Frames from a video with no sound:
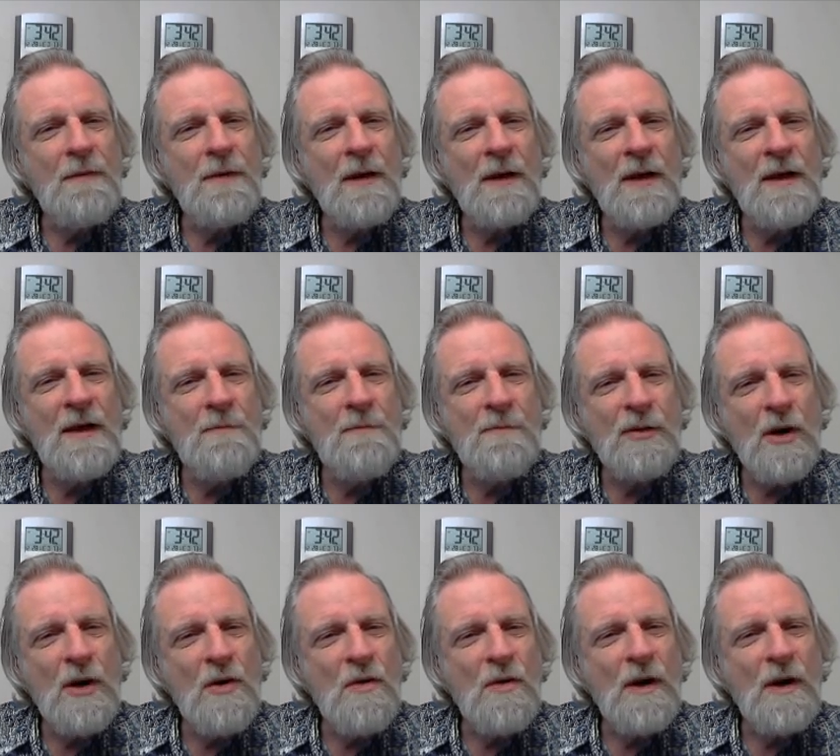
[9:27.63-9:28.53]
the limb
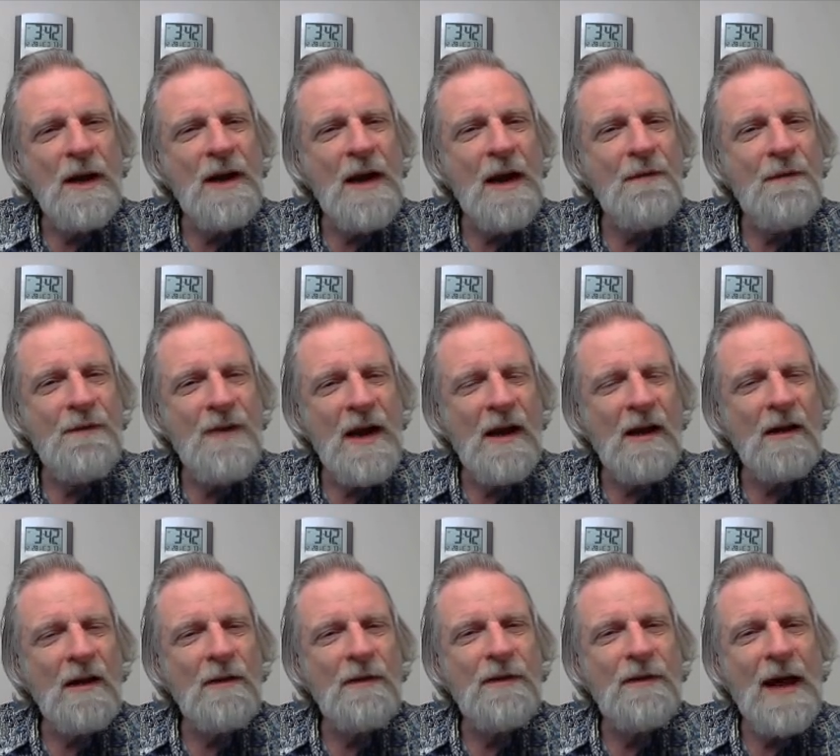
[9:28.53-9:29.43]
broke and I
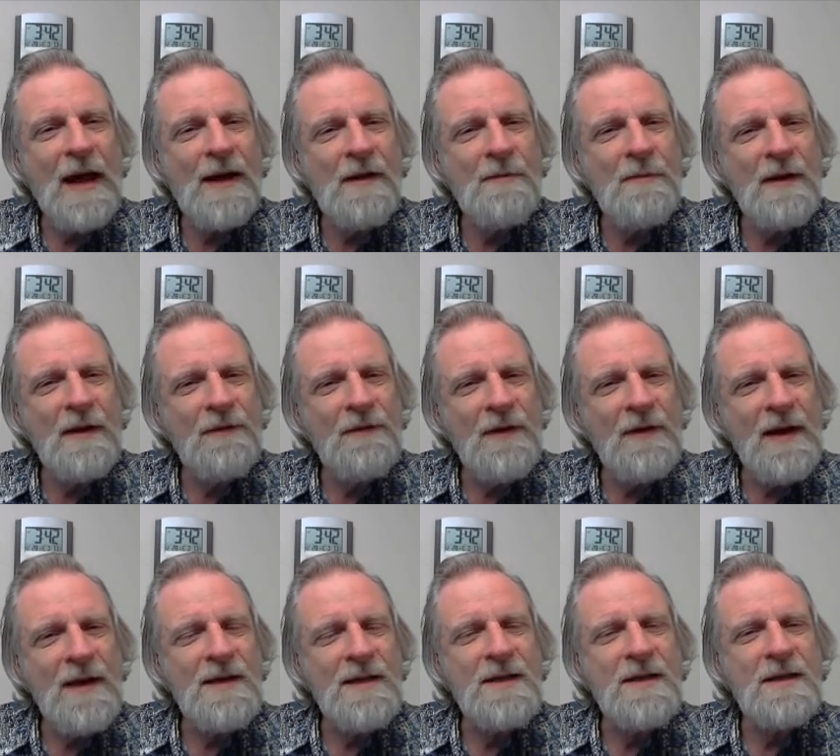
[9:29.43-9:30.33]
fell flat on my
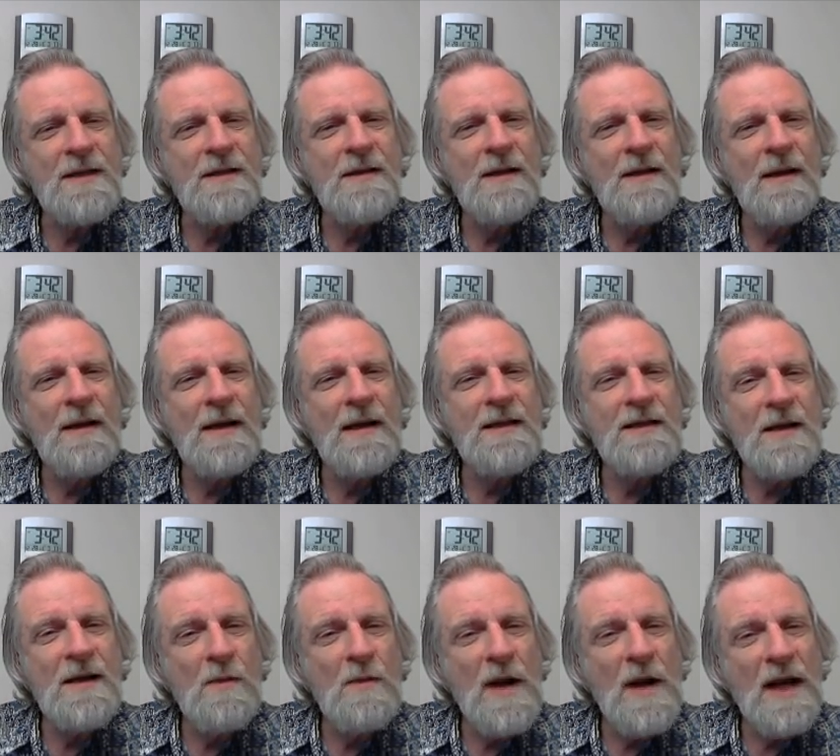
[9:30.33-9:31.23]
face and I
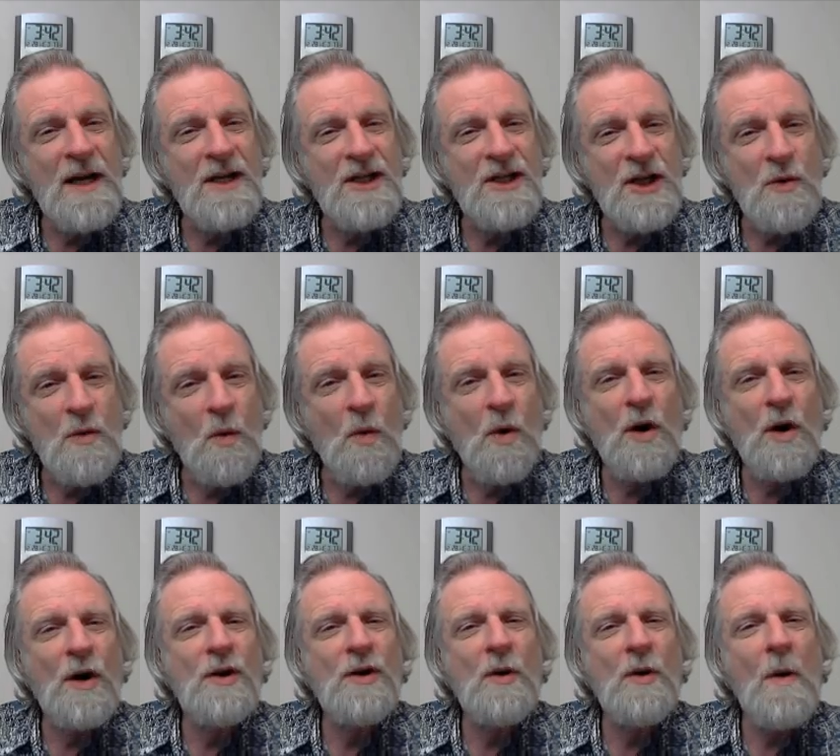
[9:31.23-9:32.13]
didn't and it didn't
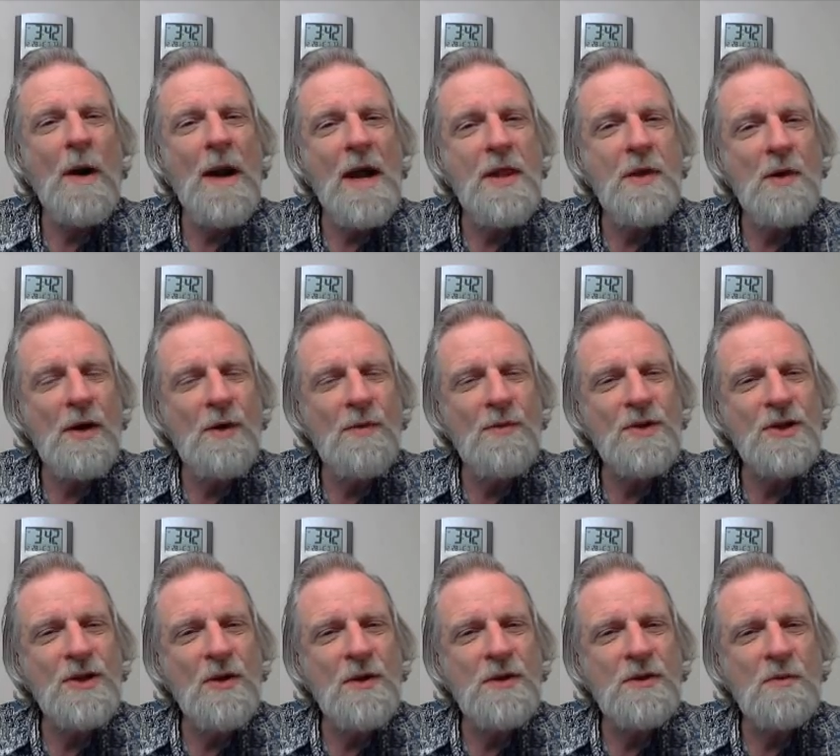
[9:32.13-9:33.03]
work the way I thought it was
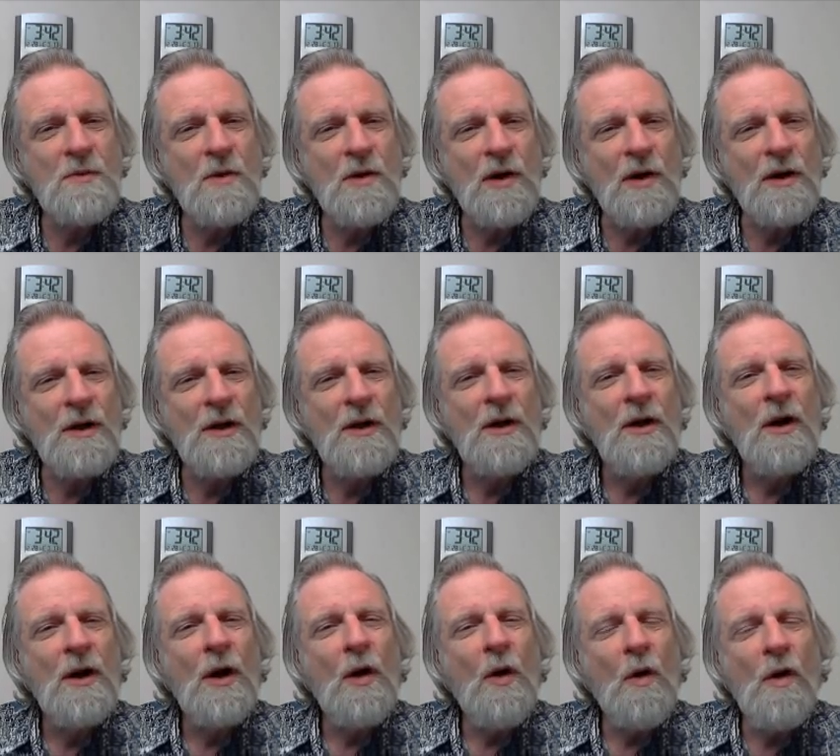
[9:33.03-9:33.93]
going to work.
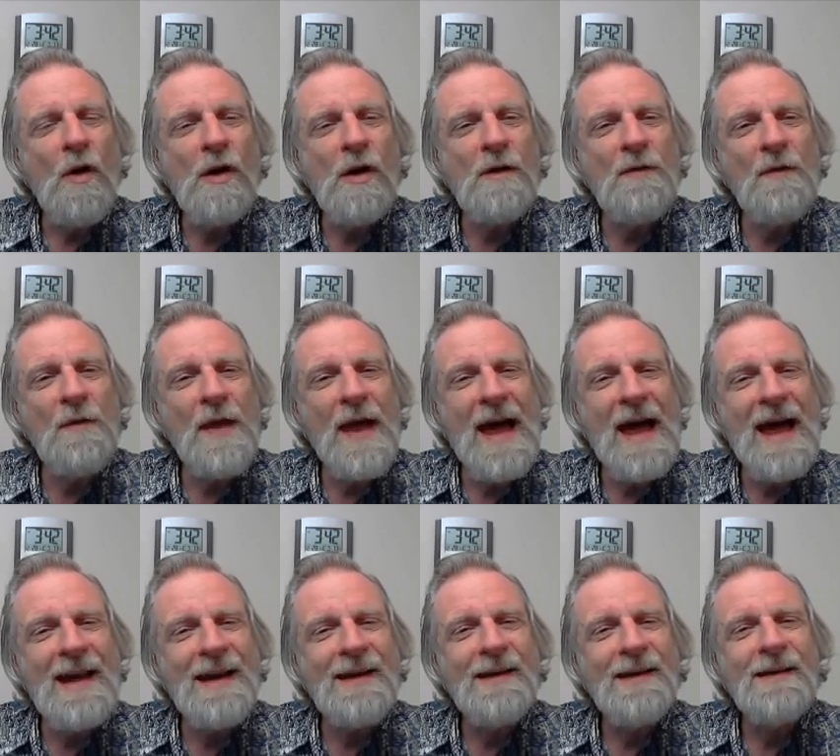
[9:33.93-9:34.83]
All of
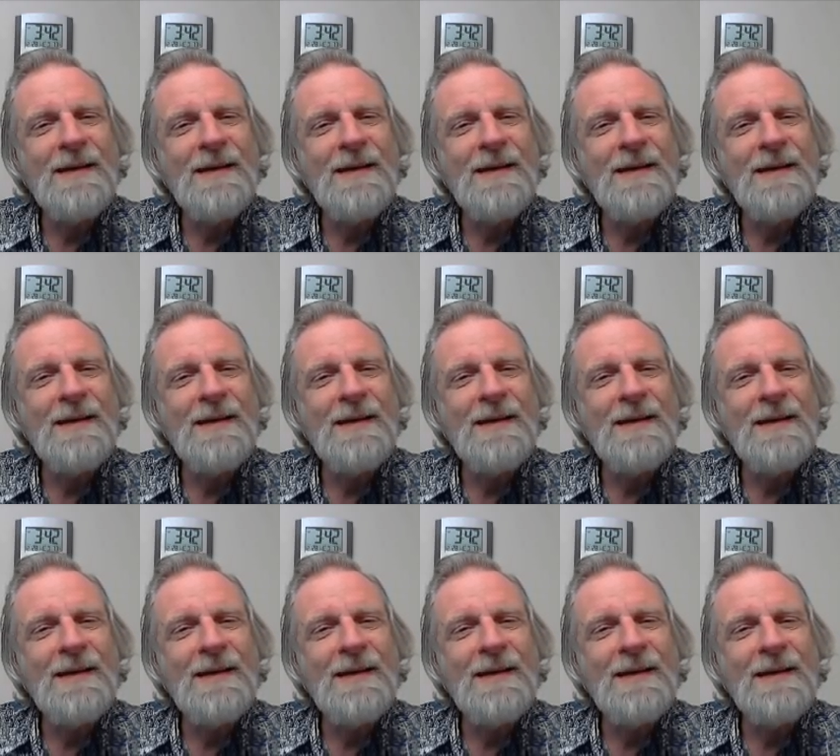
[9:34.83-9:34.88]
that